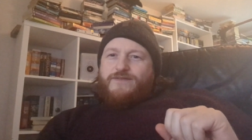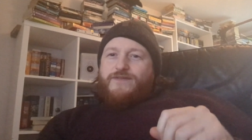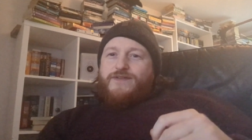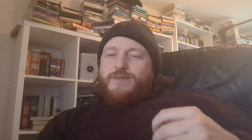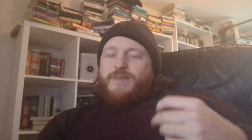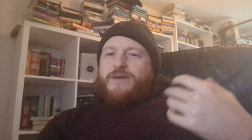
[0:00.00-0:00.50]

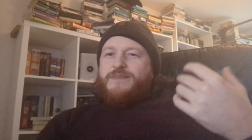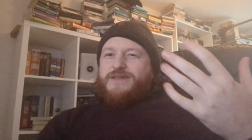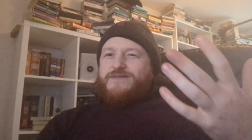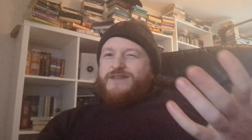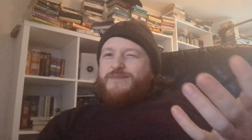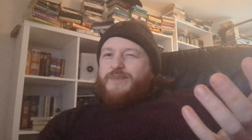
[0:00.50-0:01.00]
for the purpose
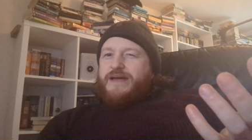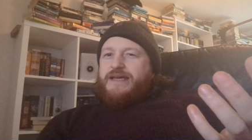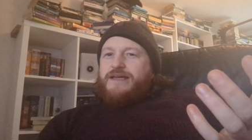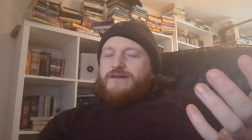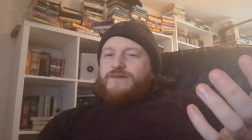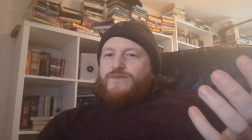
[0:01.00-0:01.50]
of
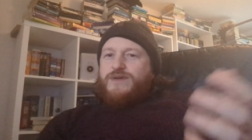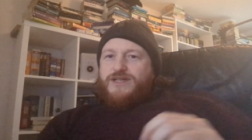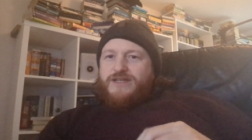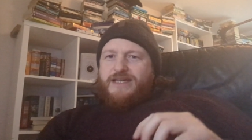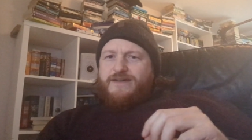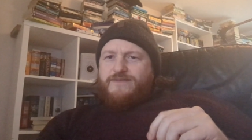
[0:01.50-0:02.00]
debate, we
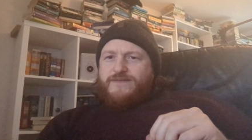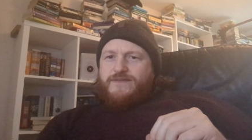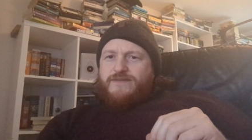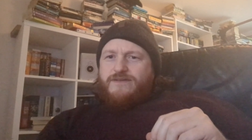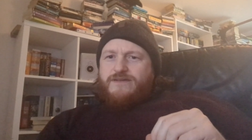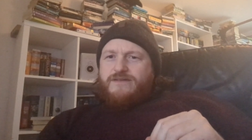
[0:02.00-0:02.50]
should have
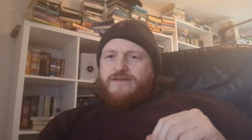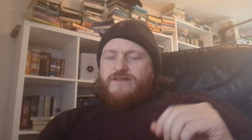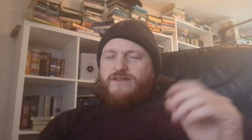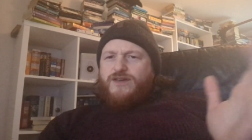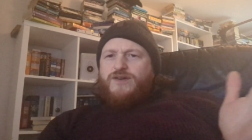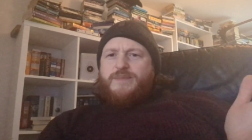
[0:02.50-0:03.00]

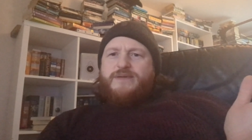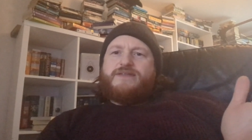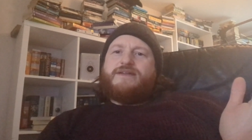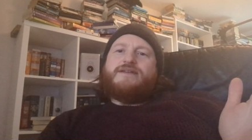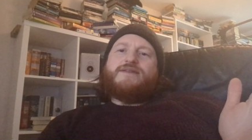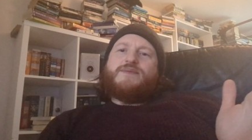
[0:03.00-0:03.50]
the
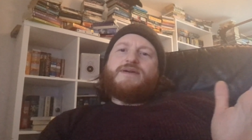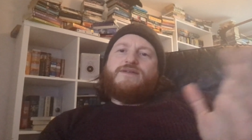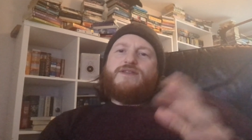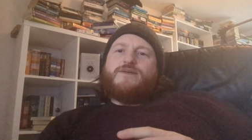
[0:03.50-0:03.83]
opposite as well.